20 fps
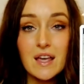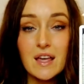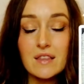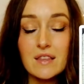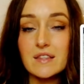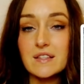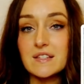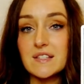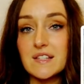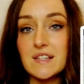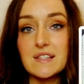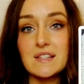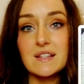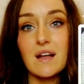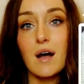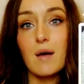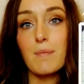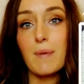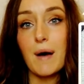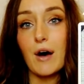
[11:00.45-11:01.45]
This isn't
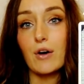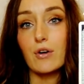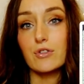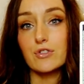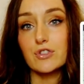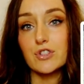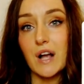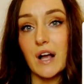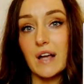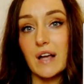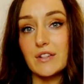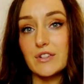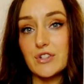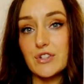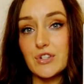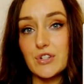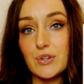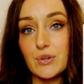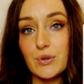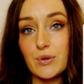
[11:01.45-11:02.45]
about trying
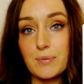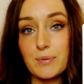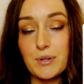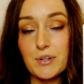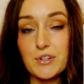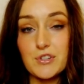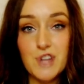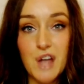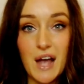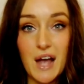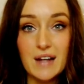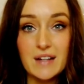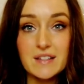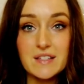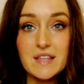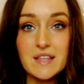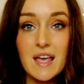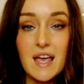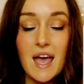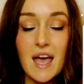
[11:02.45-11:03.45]
to project
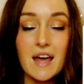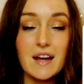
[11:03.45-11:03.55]
an